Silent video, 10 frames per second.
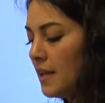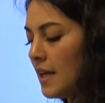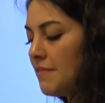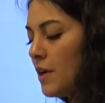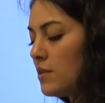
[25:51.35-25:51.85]

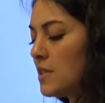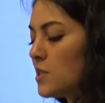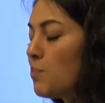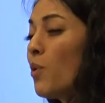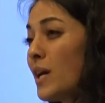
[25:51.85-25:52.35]
They felt
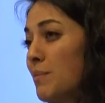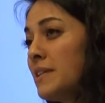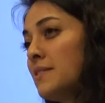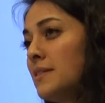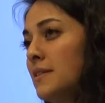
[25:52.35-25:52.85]

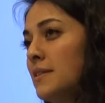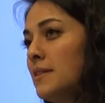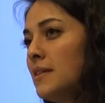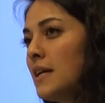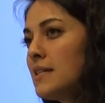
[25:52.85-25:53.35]
disappointment,
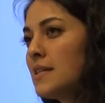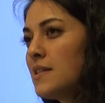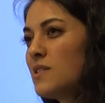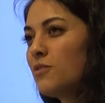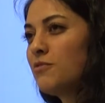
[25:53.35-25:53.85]
a
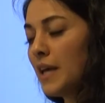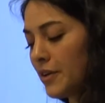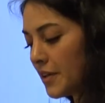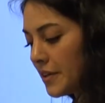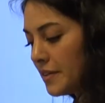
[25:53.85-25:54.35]
sense of
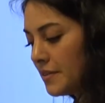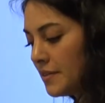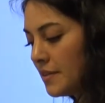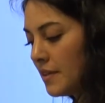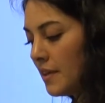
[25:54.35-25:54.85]
failure,
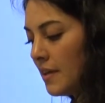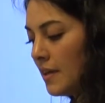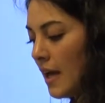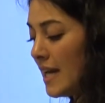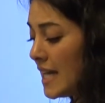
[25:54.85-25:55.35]

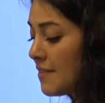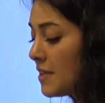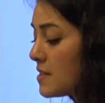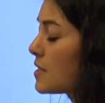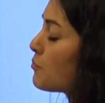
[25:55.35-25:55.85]
and
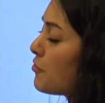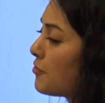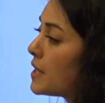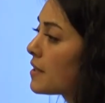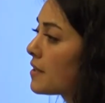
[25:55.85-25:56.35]
even some
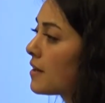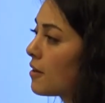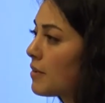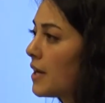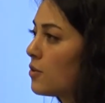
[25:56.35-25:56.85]
fear
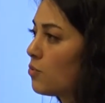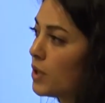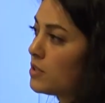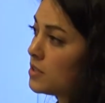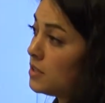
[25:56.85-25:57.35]
around
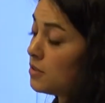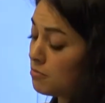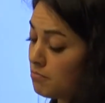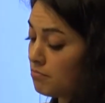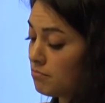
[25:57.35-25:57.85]
what to do.
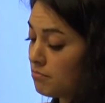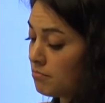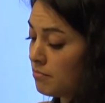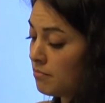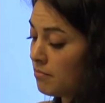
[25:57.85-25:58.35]

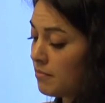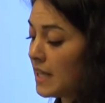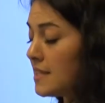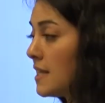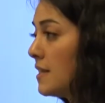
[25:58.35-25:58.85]

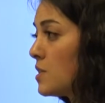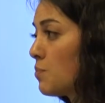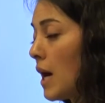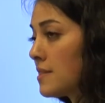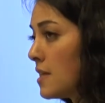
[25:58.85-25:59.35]
They said this
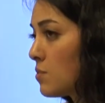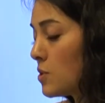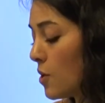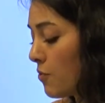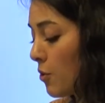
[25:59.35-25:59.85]
process
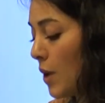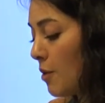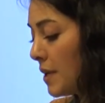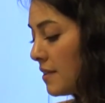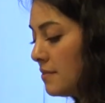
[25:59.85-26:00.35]
was
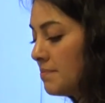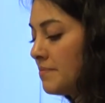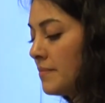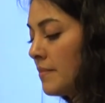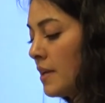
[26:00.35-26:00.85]
overwhelming,
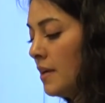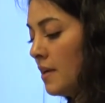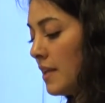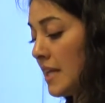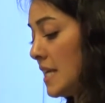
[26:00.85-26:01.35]

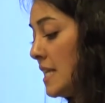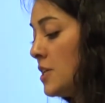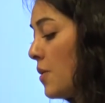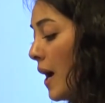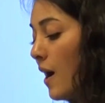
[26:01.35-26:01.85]
like they
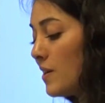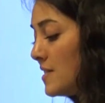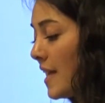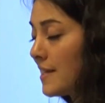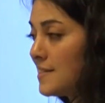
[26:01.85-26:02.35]
didn't know how to
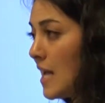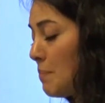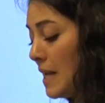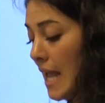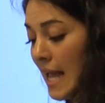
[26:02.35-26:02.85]
take a
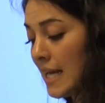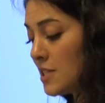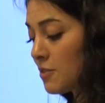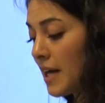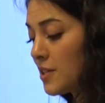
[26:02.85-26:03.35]
step in any
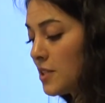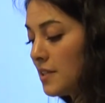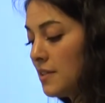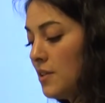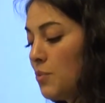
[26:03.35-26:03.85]

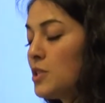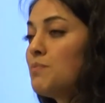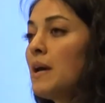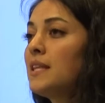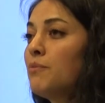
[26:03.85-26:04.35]
direction, which
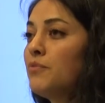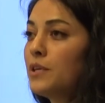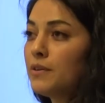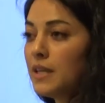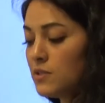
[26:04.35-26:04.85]
them
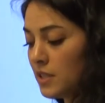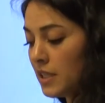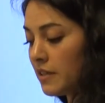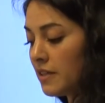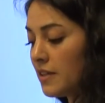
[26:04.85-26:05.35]
feel
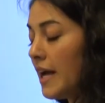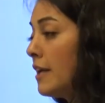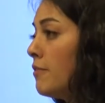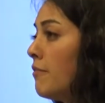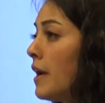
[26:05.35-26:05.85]
insecure
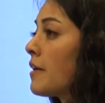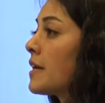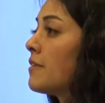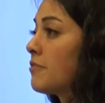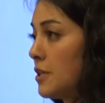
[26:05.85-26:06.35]
and
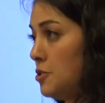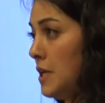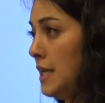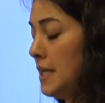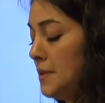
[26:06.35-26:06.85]
very
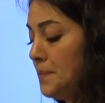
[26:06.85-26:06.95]
frustrated.